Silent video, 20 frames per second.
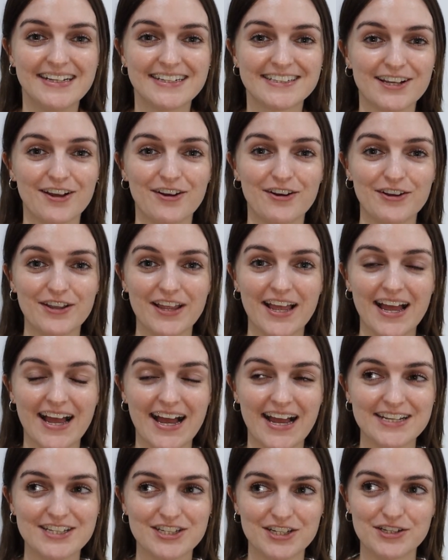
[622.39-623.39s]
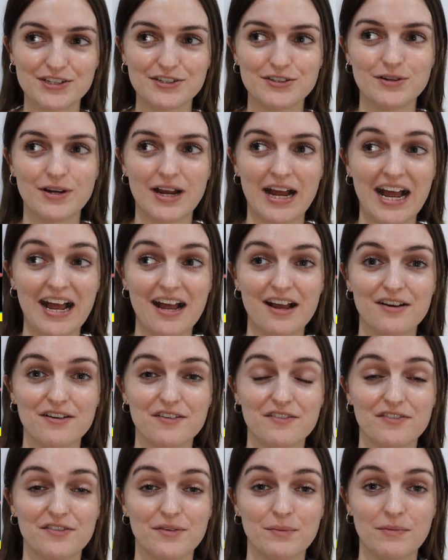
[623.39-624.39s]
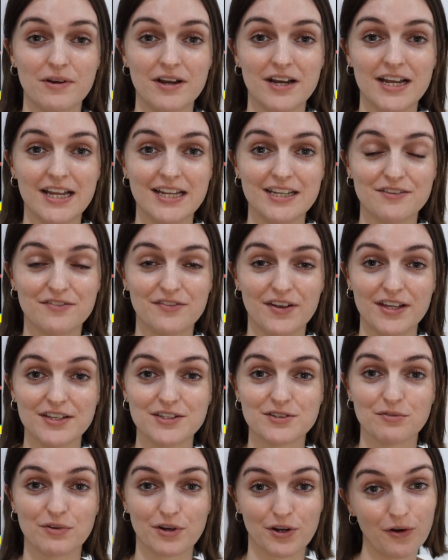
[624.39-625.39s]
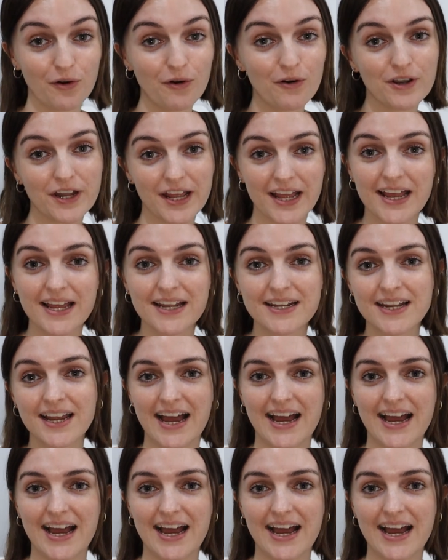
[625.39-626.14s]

So yeah, I do have my defense recorded,